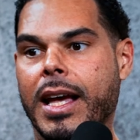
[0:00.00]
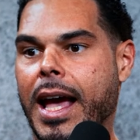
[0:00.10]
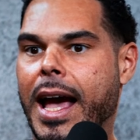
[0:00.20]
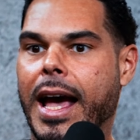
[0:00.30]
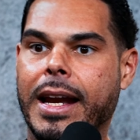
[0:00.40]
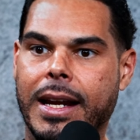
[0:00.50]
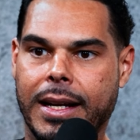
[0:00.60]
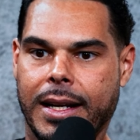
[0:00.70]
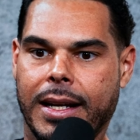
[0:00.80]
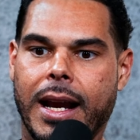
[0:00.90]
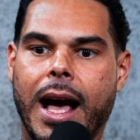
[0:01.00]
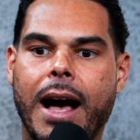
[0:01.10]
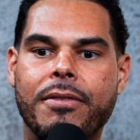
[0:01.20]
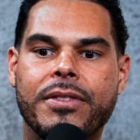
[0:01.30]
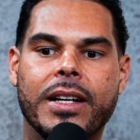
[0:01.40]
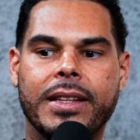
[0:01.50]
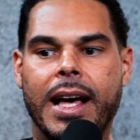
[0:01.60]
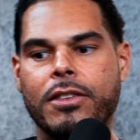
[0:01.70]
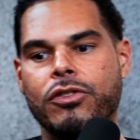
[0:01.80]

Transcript: And I've done that.